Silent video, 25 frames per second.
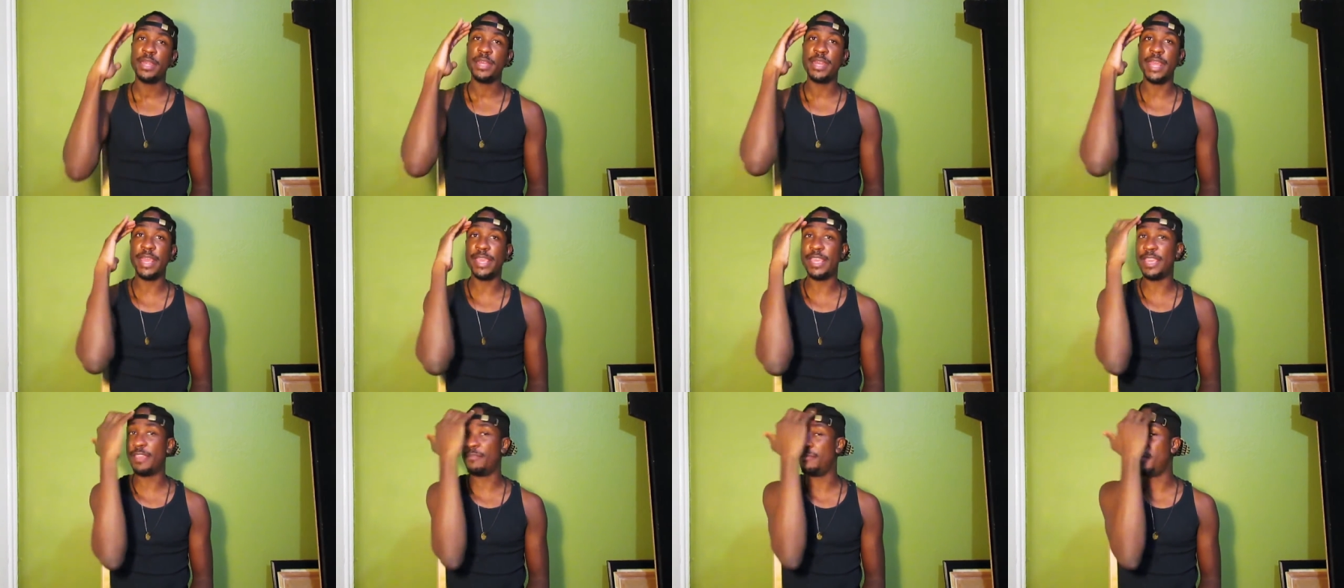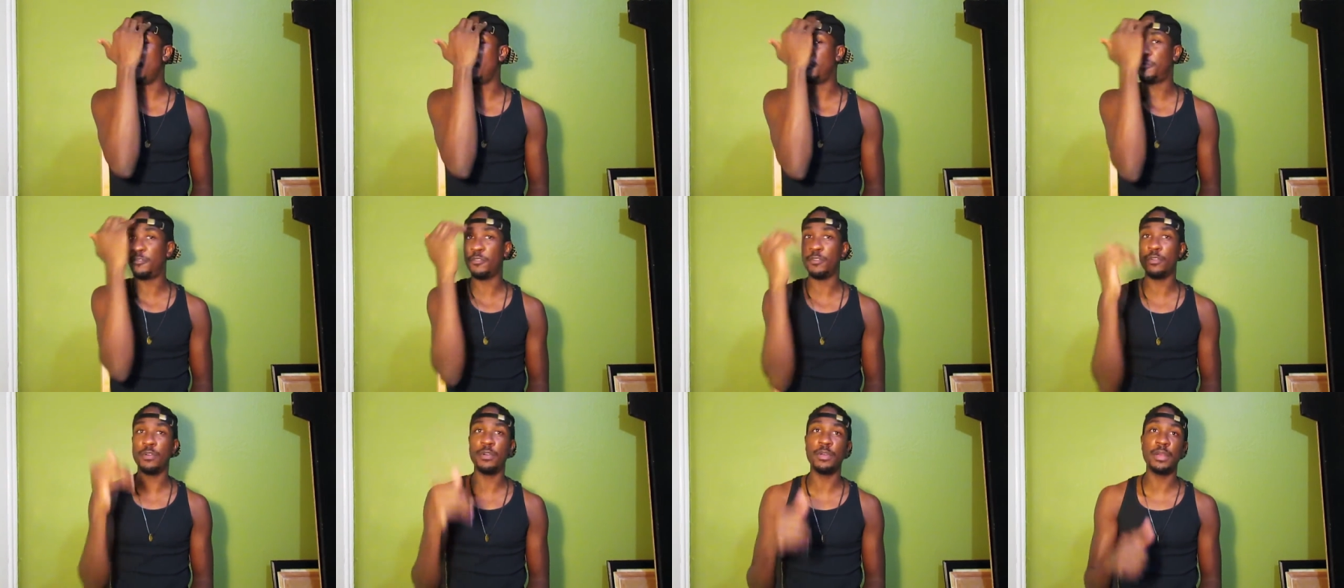They give me
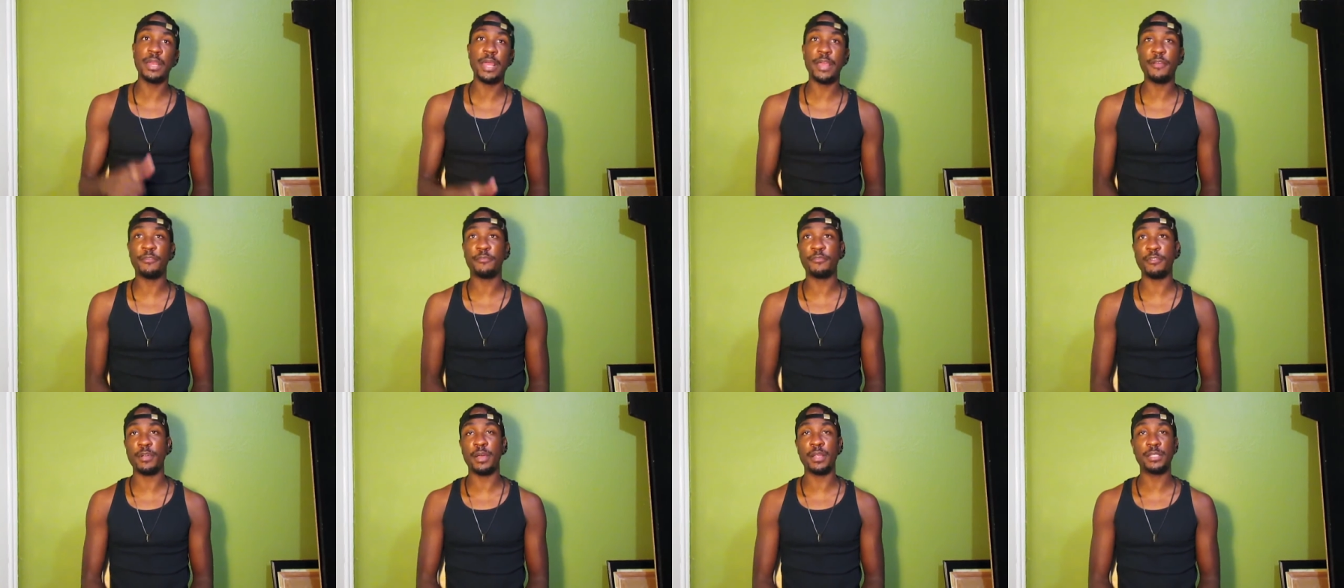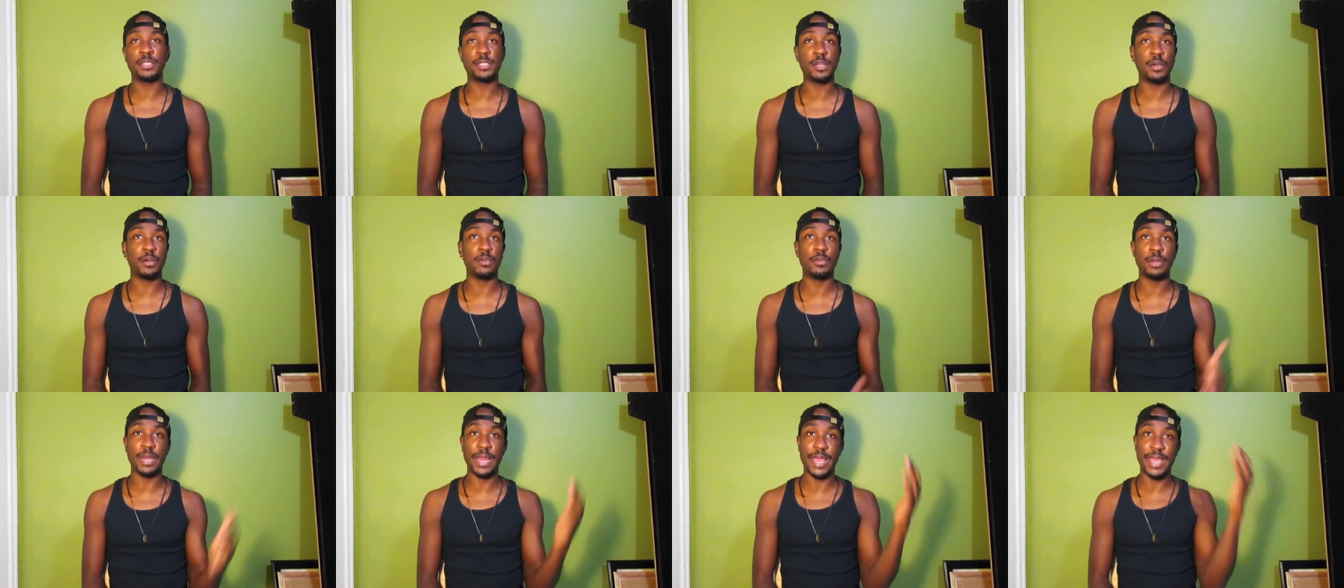full
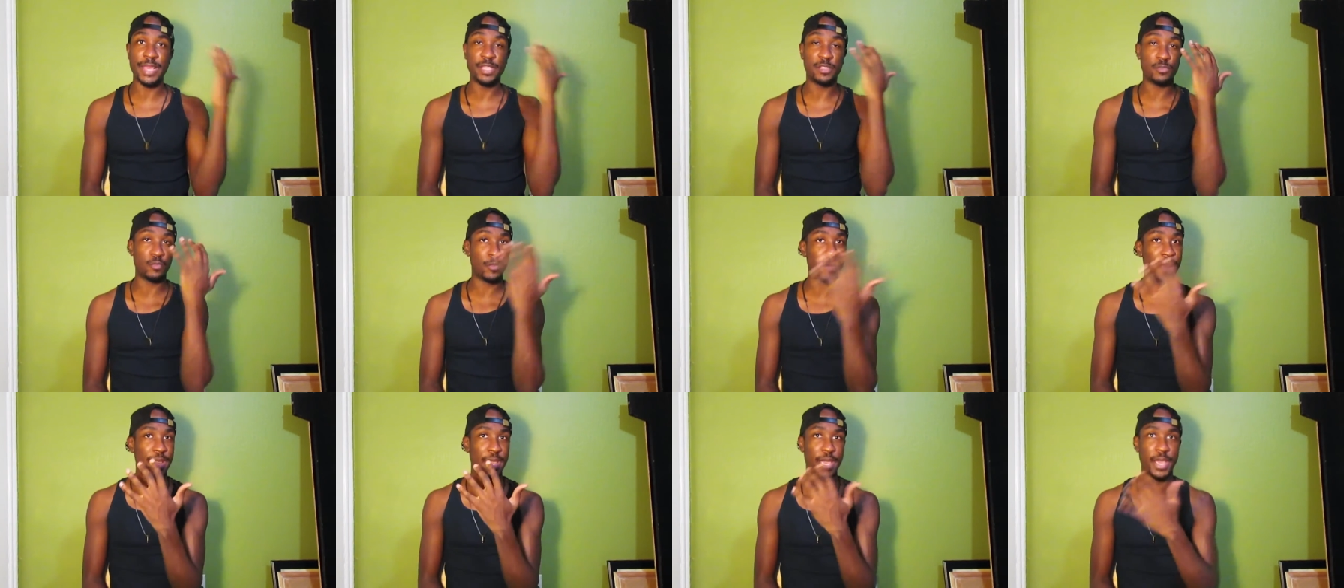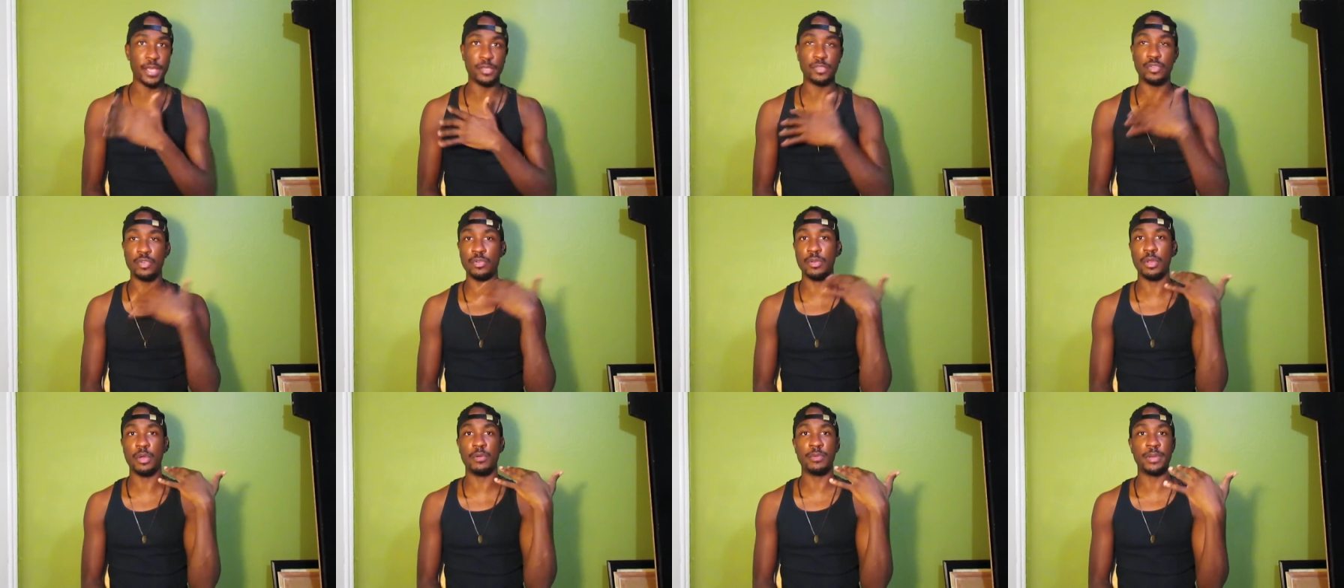frontal lace wigs.
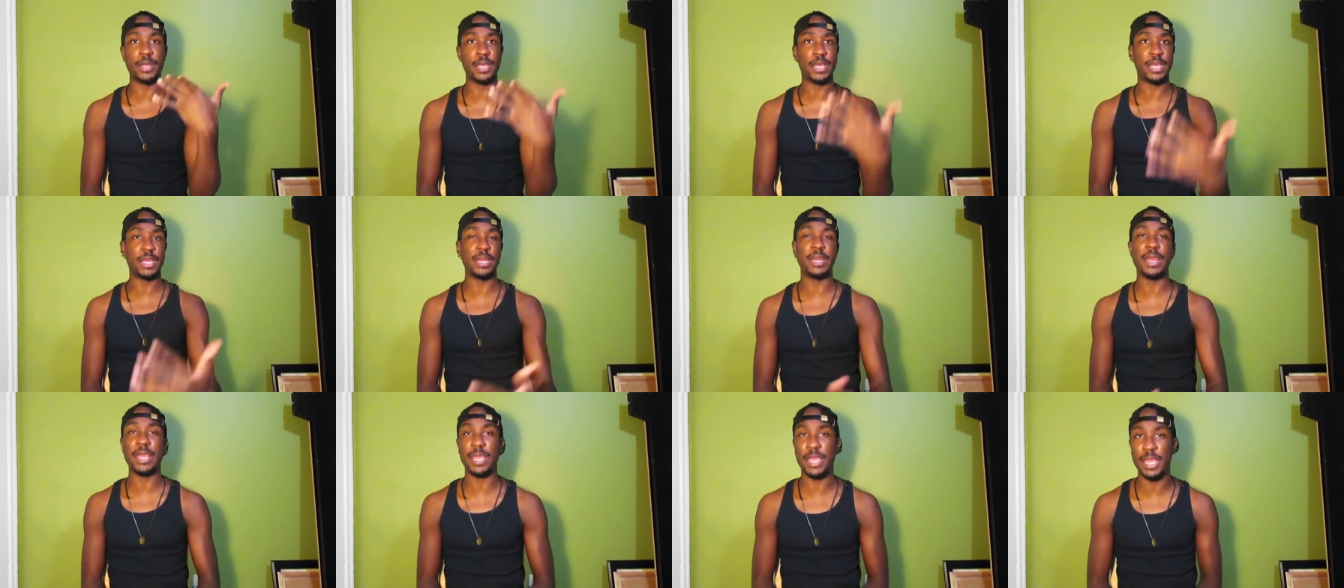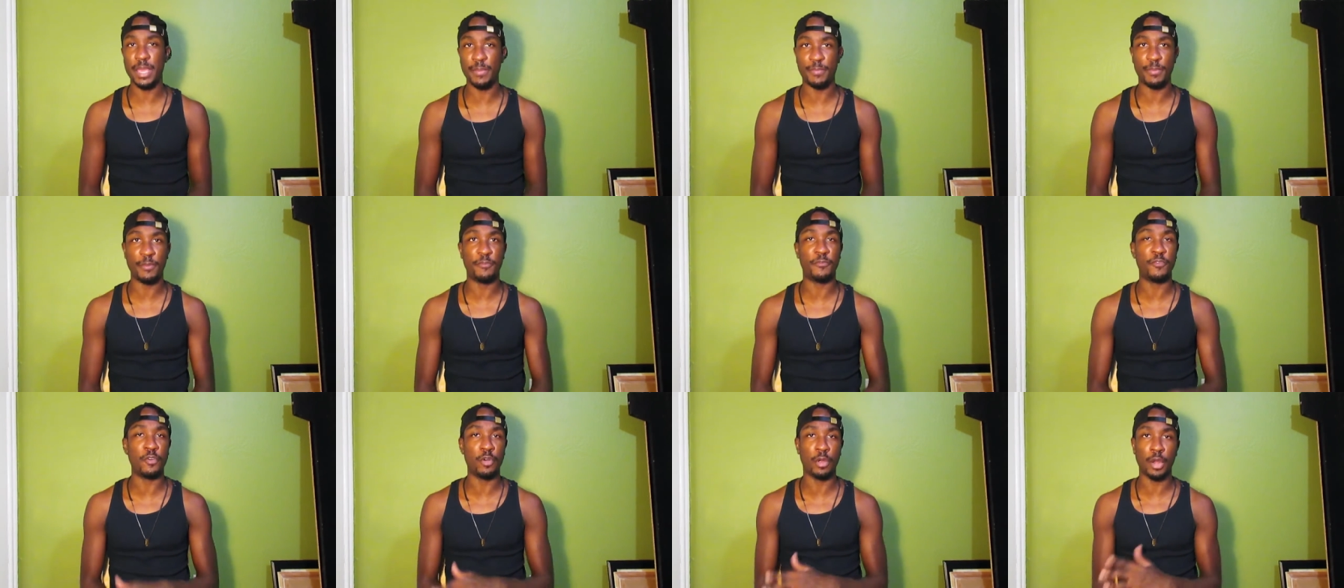You know, they keep
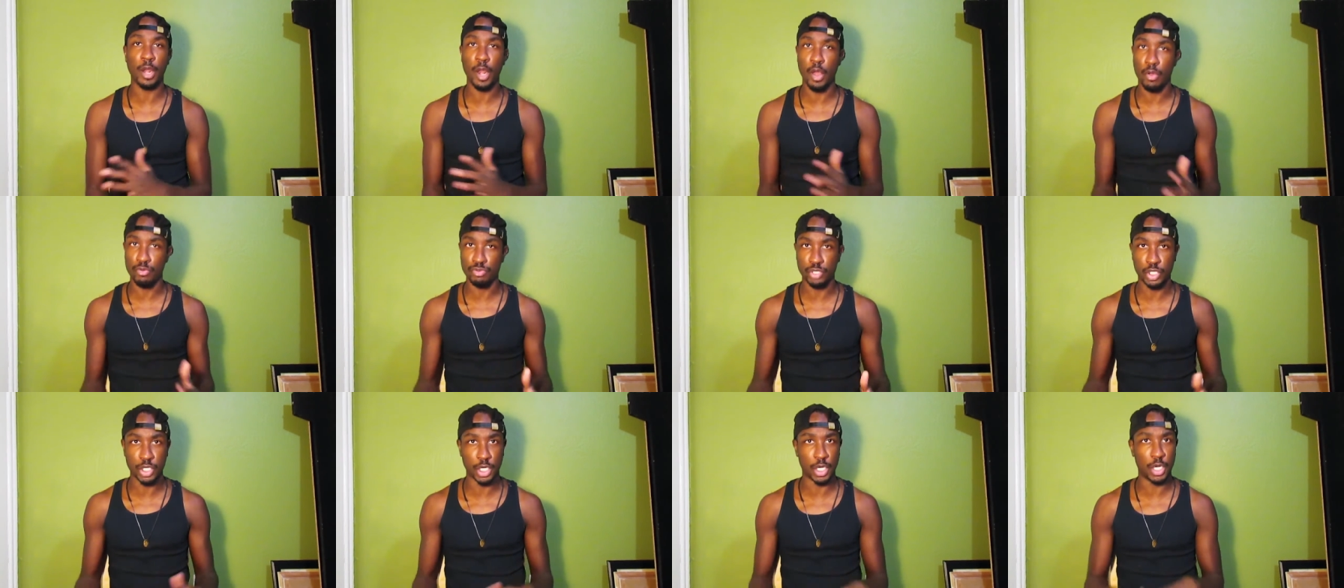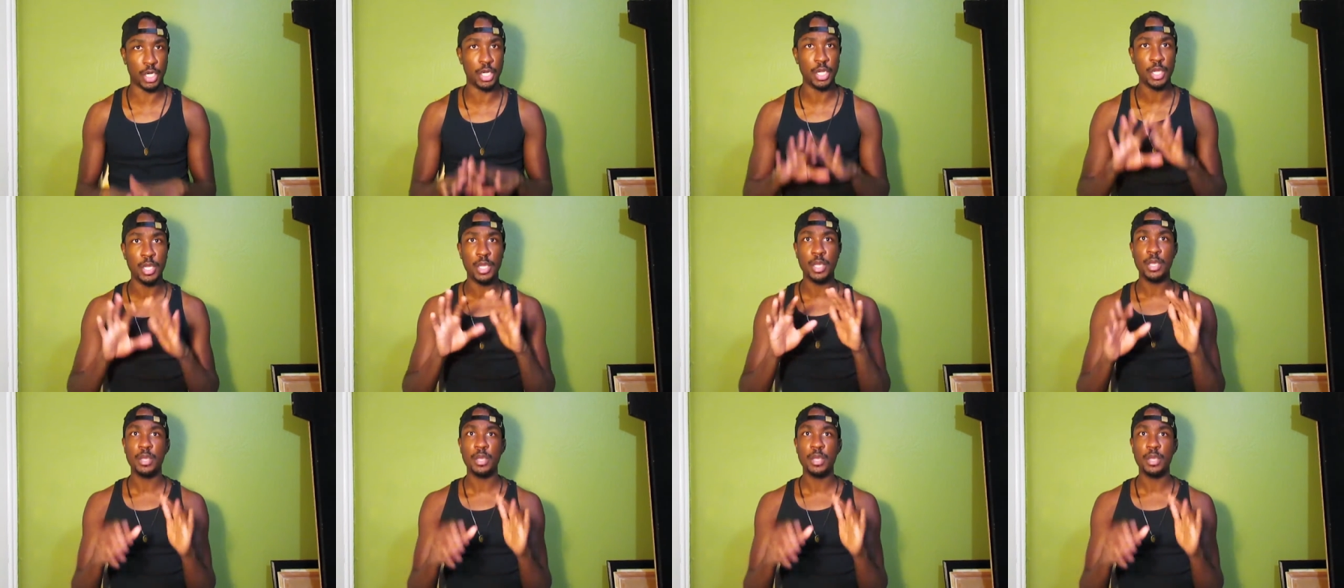a full closure.